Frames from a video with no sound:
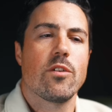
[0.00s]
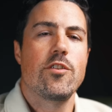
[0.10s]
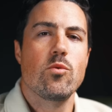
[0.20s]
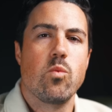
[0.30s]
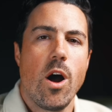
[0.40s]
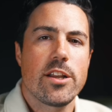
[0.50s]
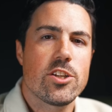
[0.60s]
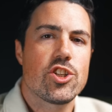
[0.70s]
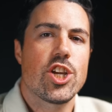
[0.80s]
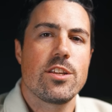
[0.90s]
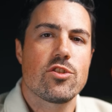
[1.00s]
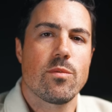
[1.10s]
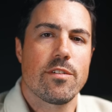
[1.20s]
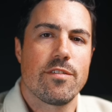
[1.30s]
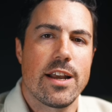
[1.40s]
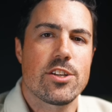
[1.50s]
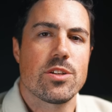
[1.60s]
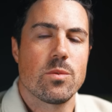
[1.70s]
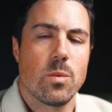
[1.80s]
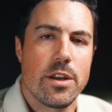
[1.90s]
if you want to change the
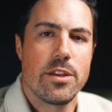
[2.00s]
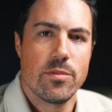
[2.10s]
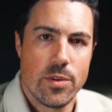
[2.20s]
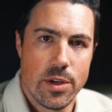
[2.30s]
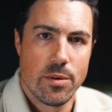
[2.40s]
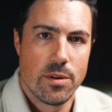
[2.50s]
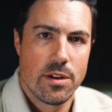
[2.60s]
reflection, what do you do?